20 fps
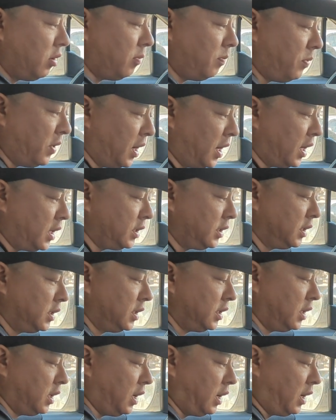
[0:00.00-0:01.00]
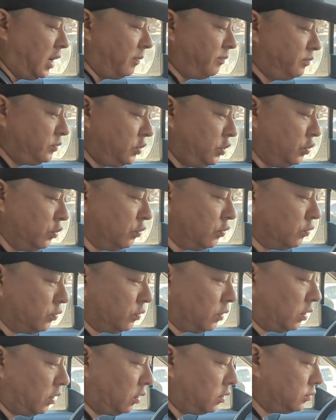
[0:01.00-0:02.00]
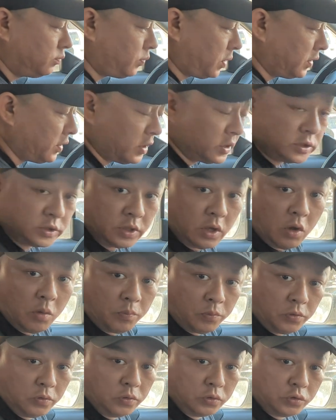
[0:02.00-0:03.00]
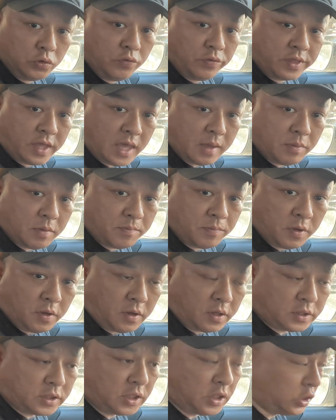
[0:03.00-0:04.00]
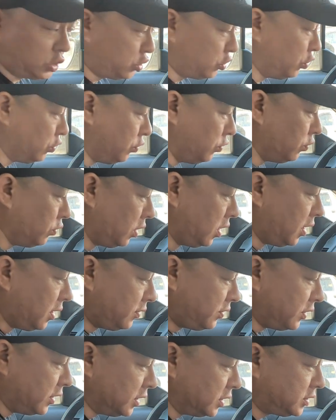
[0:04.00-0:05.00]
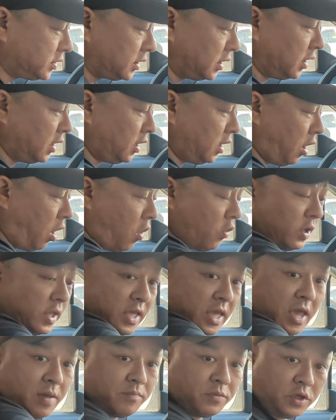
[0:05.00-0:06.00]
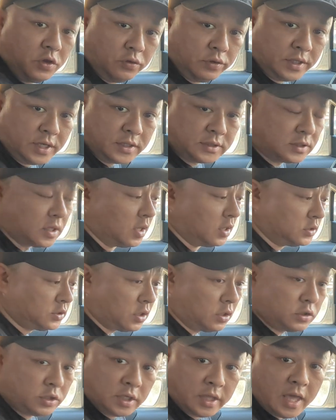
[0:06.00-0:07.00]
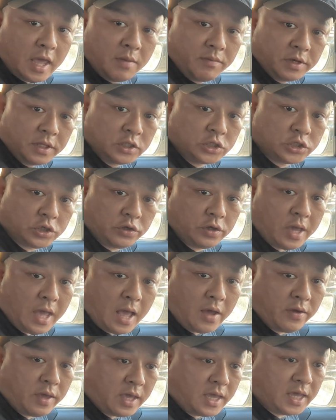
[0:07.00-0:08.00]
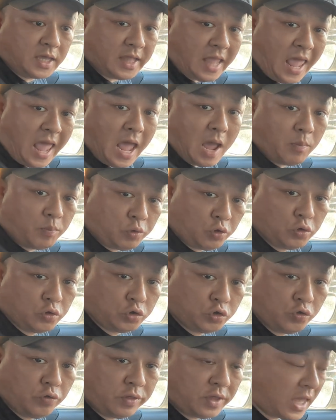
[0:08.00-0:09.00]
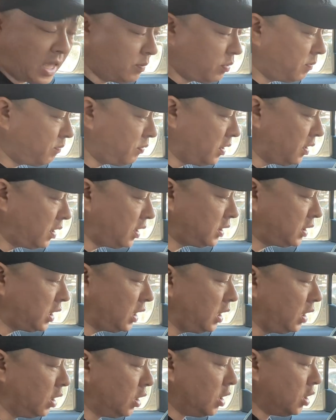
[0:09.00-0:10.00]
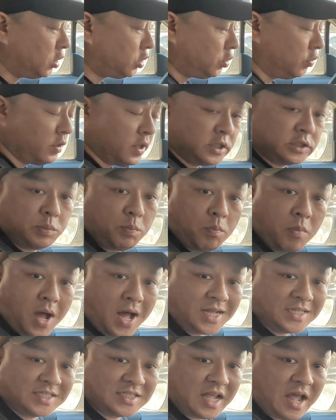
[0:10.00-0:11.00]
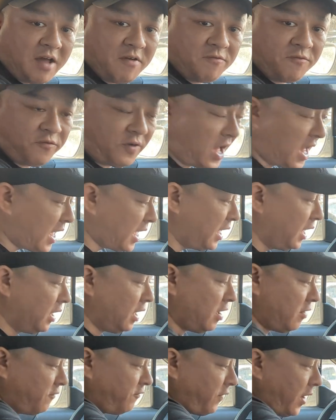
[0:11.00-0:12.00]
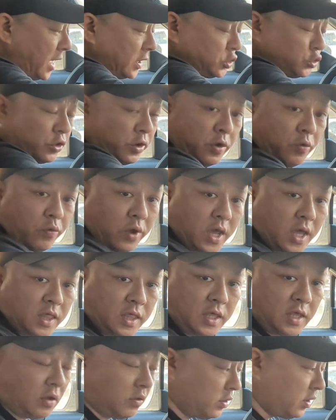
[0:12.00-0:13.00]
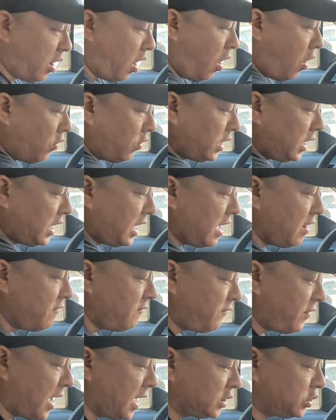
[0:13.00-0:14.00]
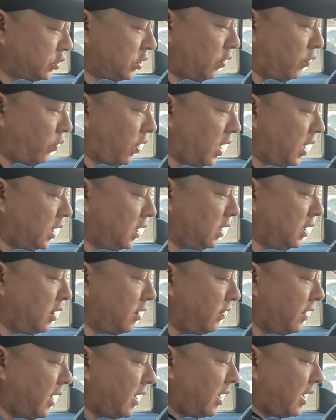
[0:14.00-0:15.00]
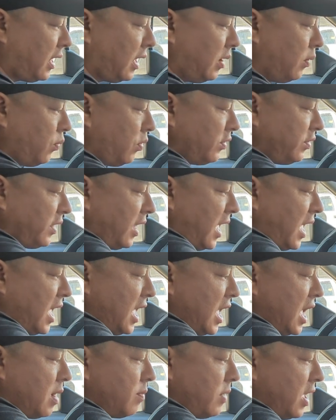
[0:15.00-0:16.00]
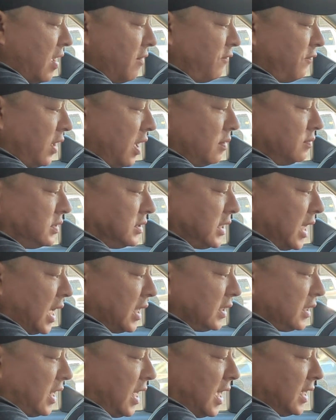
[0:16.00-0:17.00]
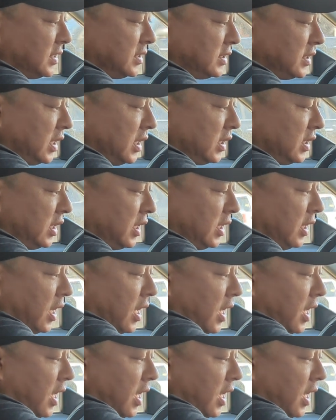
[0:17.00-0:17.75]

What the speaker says: but there's no Bluetooth capability to this OEM unit. So today I'm going to show you how you can add Bluetooth capability to this Mazda 5 factory radio, the OEM factory radio that come with AM, FM, satellite, CD,